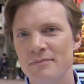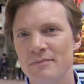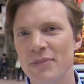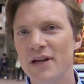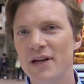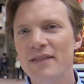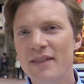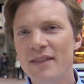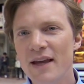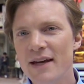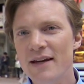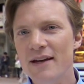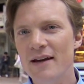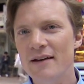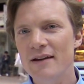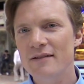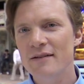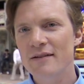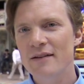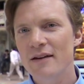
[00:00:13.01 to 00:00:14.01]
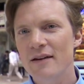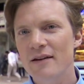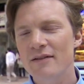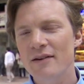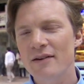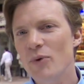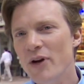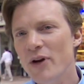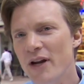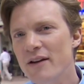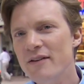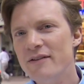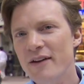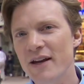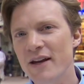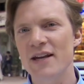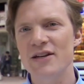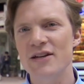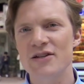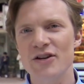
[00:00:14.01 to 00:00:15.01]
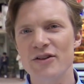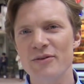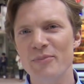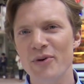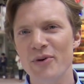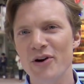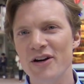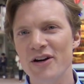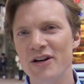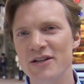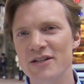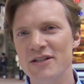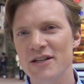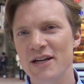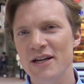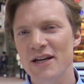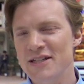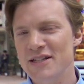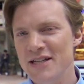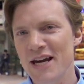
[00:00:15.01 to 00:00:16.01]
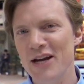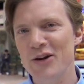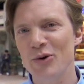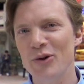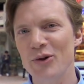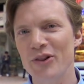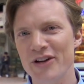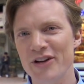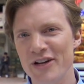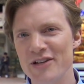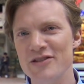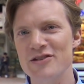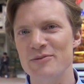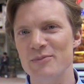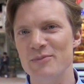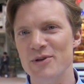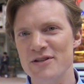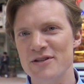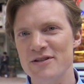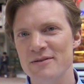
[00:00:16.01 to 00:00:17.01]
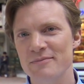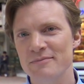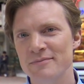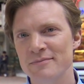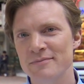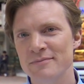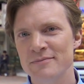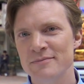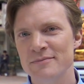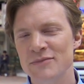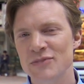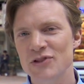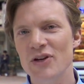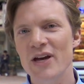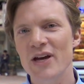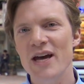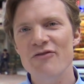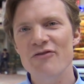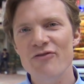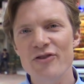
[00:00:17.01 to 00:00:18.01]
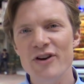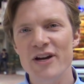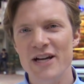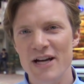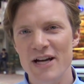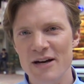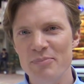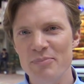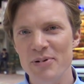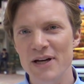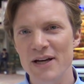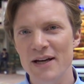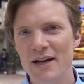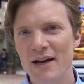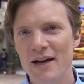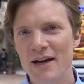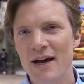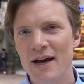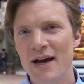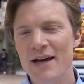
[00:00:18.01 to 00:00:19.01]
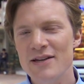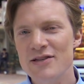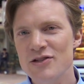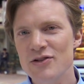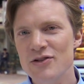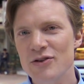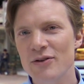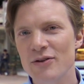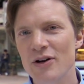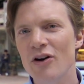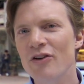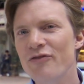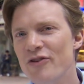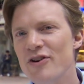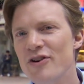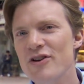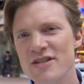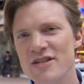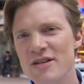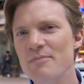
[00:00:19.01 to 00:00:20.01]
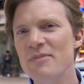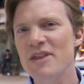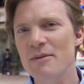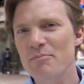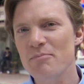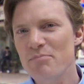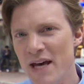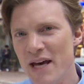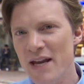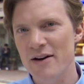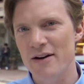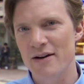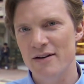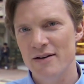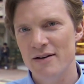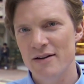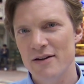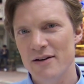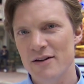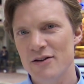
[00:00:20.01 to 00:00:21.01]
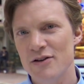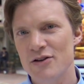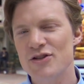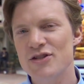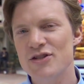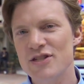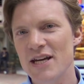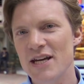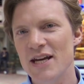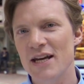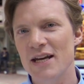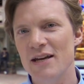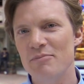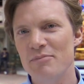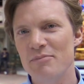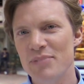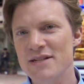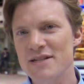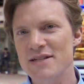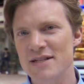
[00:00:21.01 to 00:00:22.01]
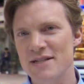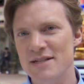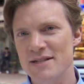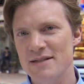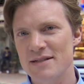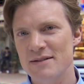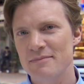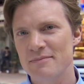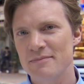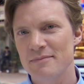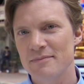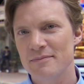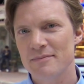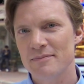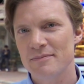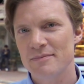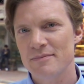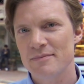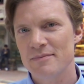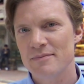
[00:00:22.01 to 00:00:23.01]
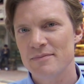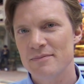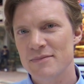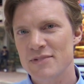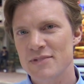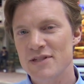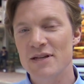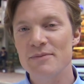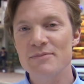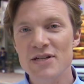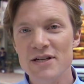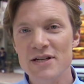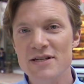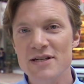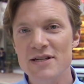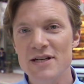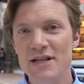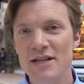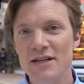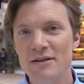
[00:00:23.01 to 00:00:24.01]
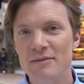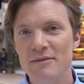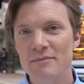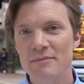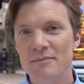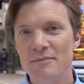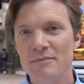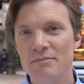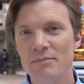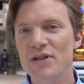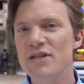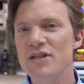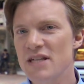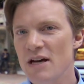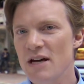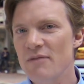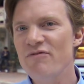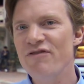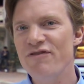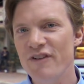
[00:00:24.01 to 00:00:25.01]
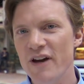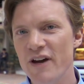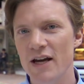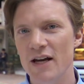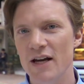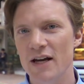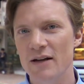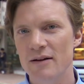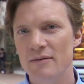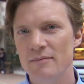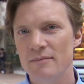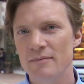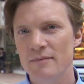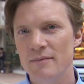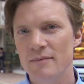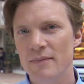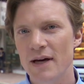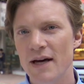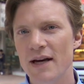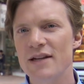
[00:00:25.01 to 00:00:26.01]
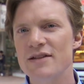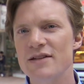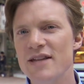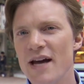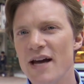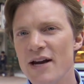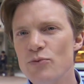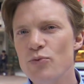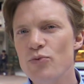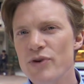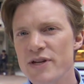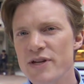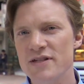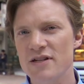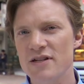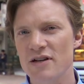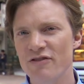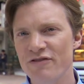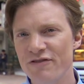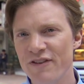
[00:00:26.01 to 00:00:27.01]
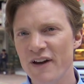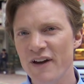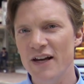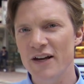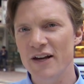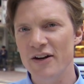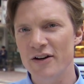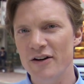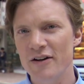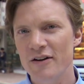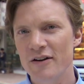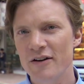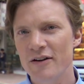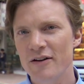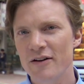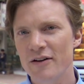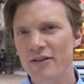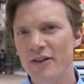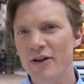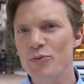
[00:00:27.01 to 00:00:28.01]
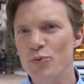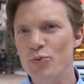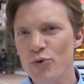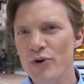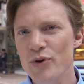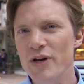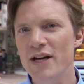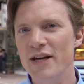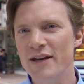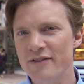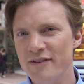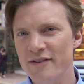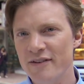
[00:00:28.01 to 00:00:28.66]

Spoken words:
But in that case, someone else can enter the market and take all the customers. So every company has to offer us something better to stay in business. Some succeed, but some fail. And it's that risk of failure that really